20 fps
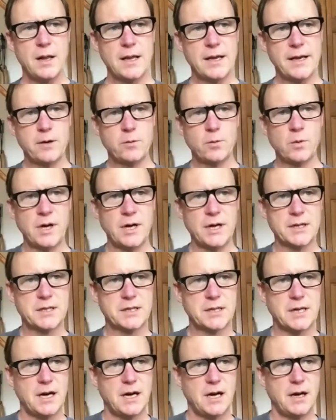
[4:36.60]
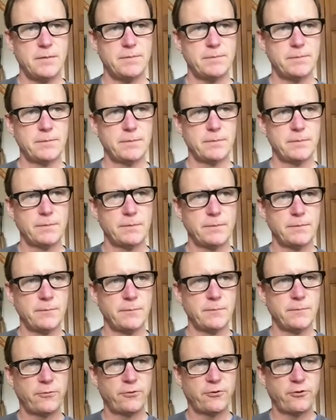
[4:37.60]
it was
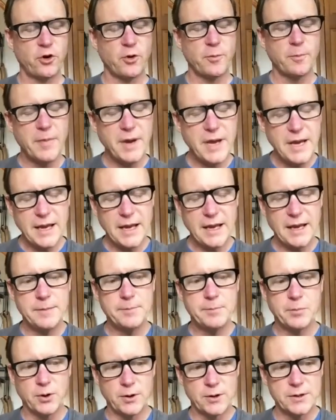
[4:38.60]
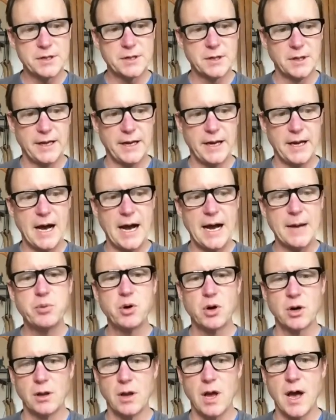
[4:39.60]
for me personally. I put
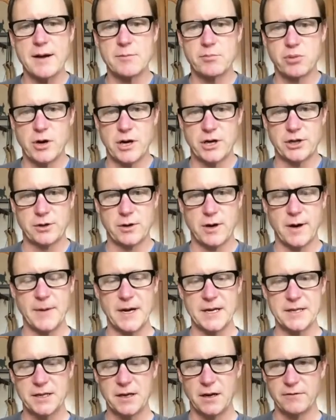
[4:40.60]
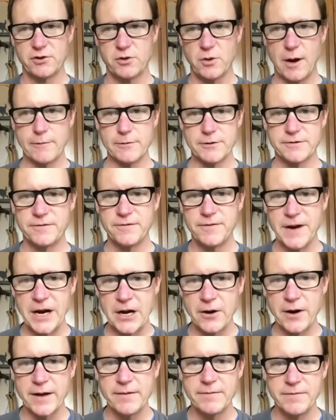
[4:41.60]
a lot of pressure on myself, so I was
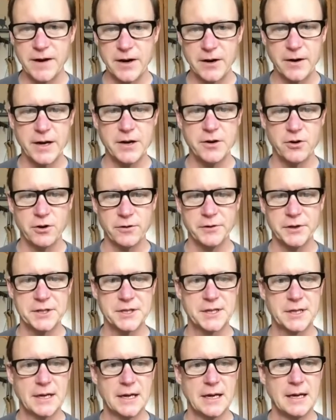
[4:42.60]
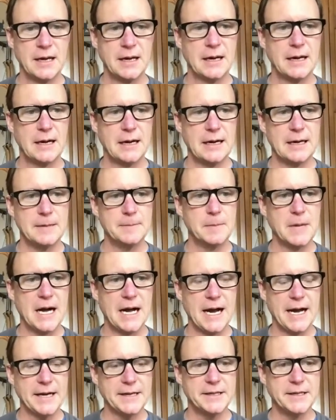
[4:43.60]
very, very nervous.
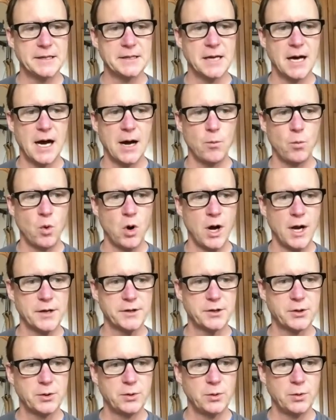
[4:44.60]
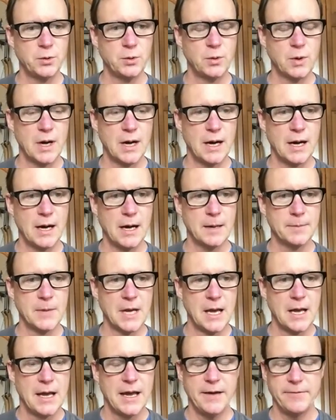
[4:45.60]
I did not want to.
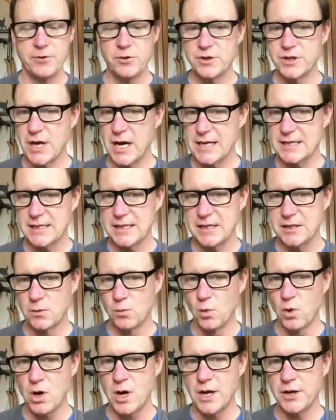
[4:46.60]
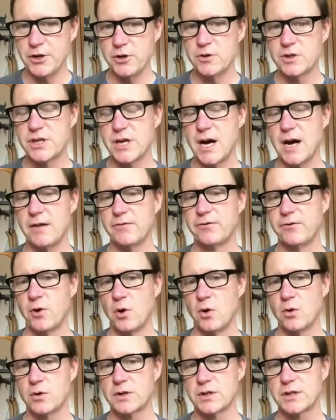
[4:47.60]
If you saw season 1, you saw
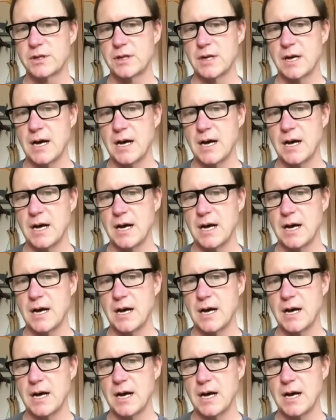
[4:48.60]
folks